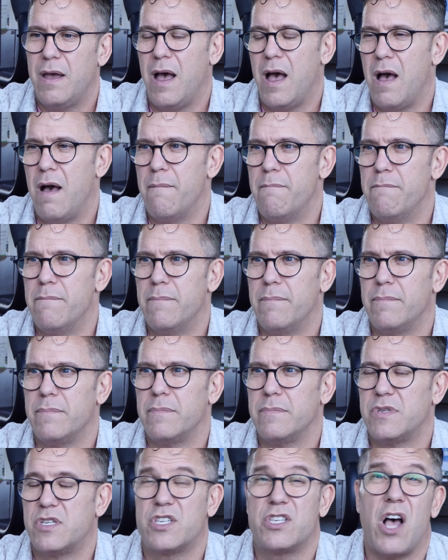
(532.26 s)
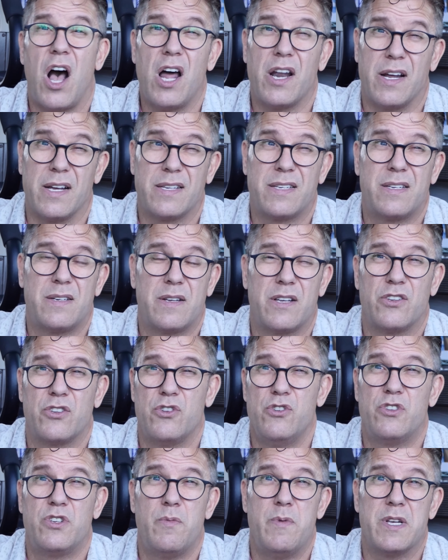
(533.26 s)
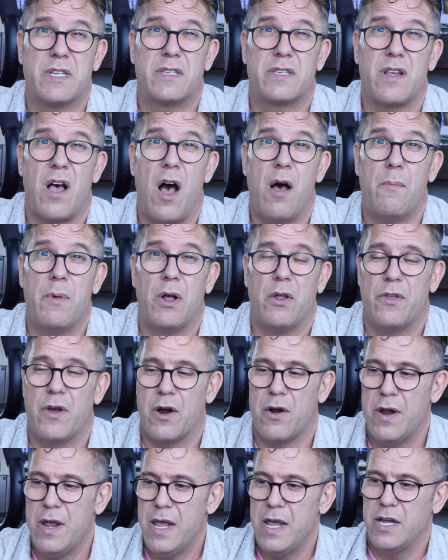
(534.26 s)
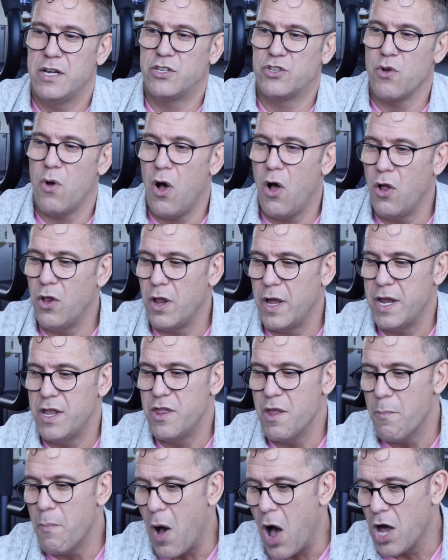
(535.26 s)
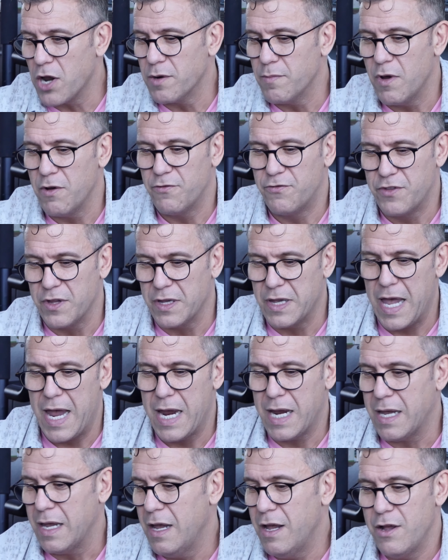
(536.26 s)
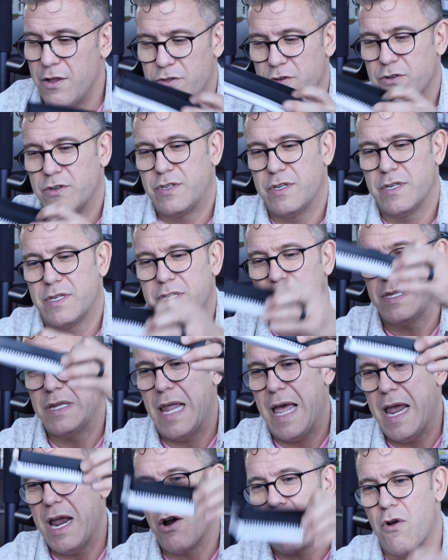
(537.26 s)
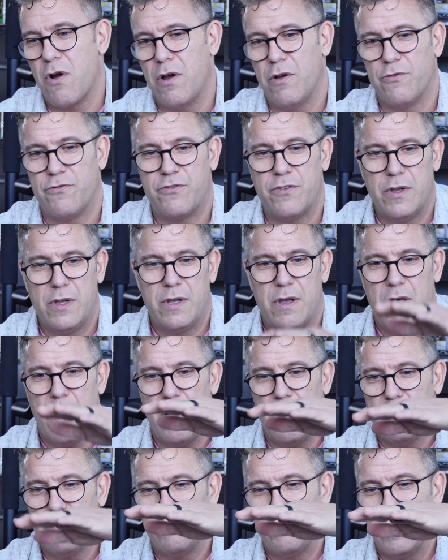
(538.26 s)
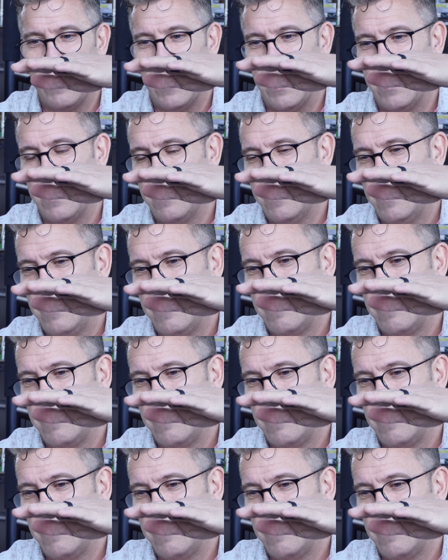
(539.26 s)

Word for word: um, sawdust because there used to be a sawmill there. And so all in the bottom of the lake, there's this layer of, of uh,